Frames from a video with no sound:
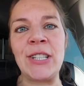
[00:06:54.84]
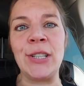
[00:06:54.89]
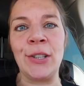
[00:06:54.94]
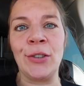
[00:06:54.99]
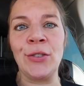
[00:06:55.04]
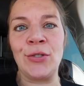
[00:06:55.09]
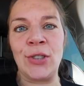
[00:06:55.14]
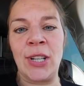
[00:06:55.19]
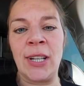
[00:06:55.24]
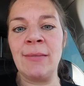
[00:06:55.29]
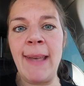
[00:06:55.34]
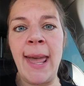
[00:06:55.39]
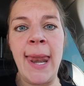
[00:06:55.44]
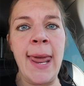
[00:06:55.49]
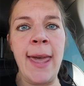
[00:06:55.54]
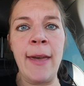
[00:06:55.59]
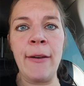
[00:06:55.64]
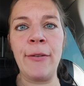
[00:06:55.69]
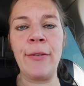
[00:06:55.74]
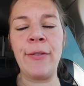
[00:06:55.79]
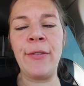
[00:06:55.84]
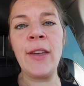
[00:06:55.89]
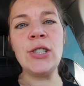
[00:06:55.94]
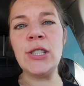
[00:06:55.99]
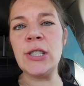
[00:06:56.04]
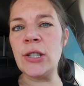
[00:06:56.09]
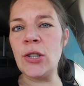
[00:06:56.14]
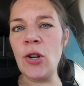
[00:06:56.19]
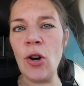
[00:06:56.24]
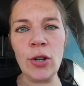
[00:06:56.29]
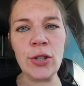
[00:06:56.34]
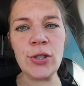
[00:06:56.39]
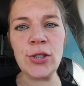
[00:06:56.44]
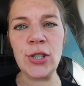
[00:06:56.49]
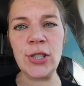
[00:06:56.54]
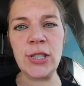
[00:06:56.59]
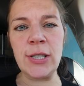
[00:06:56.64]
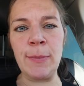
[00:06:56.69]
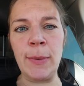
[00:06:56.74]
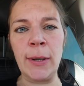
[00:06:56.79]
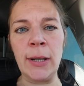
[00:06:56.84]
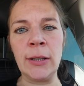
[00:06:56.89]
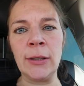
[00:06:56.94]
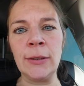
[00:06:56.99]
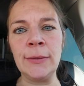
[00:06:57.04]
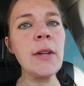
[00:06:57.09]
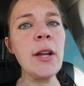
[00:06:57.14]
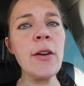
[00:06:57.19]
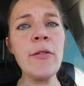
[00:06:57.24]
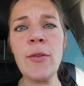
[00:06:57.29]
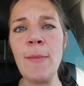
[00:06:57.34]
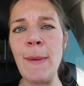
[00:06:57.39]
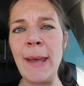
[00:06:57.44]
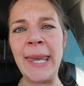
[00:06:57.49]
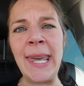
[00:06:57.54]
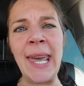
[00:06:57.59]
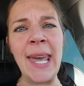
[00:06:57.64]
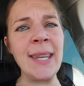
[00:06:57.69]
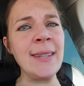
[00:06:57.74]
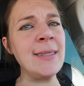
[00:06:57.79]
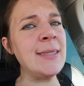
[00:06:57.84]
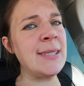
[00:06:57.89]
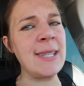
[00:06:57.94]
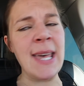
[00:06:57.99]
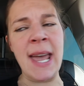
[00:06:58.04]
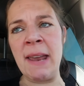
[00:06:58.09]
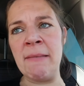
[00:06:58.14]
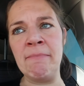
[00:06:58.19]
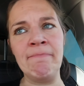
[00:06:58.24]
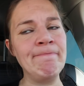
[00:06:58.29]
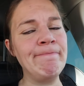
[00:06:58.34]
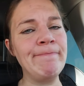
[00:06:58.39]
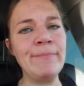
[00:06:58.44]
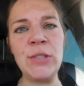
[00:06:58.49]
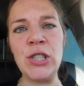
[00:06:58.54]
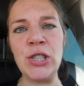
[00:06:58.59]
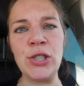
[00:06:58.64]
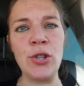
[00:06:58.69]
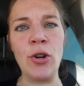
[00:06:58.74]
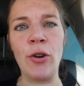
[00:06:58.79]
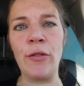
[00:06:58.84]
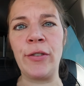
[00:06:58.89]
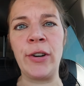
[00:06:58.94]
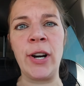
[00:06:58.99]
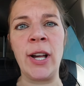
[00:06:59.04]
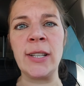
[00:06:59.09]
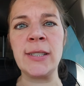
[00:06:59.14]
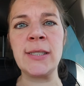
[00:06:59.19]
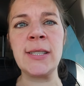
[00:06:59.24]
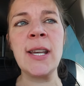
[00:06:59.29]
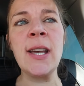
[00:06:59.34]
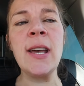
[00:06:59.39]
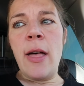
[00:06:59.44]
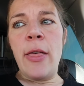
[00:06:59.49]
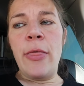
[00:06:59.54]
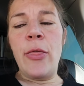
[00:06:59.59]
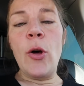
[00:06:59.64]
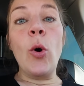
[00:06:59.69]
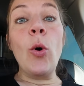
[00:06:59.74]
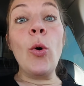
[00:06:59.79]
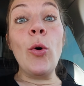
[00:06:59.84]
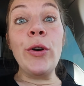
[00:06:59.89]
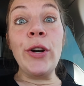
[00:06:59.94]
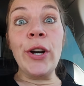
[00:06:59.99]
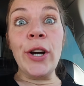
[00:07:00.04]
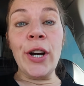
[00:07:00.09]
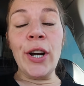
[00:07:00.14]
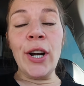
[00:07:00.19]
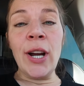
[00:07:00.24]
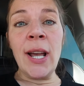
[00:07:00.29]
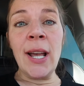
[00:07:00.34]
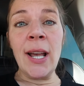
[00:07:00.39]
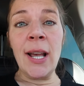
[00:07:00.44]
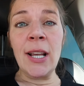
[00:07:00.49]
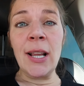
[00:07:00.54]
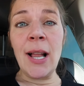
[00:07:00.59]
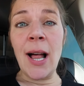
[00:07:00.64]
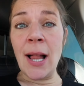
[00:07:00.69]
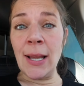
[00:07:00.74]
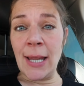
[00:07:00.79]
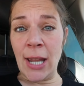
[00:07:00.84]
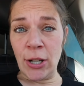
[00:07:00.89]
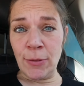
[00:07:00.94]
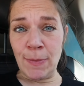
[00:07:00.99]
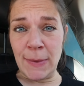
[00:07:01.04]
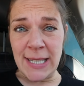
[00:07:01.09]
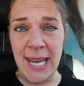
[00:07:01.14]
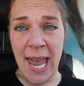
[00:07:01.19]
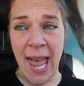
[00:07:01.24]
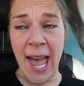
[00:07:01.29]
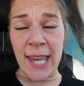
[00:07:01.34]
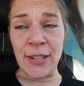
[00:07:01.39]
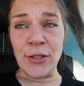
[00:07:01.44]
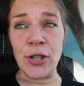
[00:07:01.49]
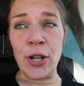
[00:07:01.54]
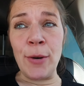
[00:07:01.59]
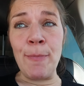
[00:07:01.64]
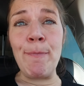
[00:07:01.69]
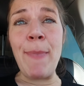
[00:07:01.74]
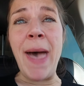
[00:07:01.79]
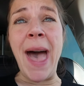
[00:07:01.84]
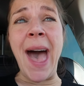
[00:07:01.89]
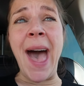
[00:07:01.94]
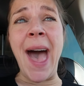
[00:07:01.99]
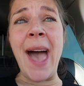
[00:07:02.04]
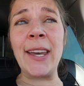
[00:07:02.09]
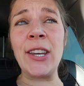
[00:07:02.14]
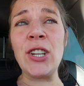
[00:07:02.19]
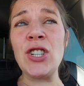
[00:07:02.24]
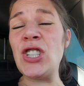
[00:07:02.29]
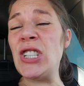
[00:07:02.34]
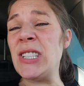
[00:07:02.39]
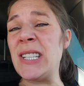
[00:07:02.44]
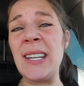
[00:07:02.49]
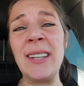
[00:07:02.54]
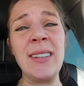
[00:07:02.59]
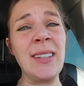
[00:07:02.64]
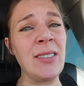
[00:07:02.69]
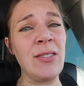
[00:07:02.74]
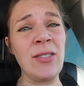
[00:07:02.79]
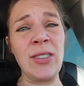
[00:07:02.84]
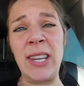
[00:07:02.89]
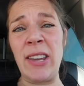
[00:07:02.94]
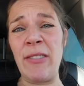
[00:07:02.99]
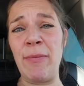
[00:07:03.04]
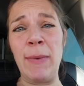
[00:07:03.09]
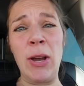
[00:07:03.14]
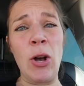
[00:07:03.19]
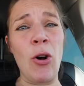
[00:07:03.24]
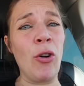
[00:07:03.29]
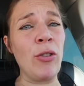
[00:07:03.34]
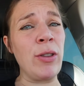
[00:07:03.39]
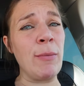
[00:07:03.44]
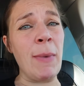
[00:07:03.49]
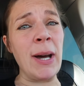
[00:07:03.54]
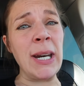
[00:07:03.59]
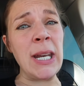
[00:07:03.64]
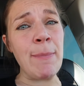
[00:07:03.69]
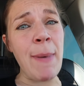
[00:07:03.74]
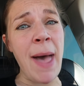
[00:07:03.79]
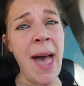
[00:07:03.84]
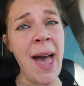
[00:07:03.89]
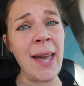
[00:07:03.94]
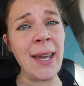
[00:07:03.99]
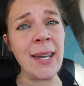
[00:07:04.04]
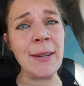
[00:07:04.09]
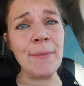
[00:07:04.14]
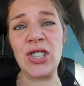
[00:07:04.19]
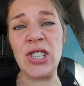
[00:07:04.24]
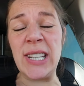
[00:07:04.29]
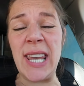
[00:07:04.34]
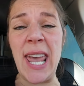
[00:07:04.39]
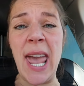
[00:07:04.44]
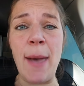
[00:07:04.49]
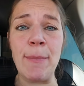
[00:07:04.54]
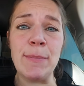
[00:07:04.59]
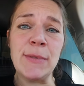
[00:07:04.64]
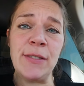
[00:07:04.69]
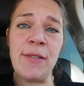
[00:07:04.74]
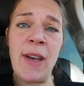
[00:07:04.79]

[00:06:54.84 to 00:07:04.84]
children and if she's not suitable for my kids then she's not for us. The owner allowed me to hand her back. She didn't give me all the money back. She kept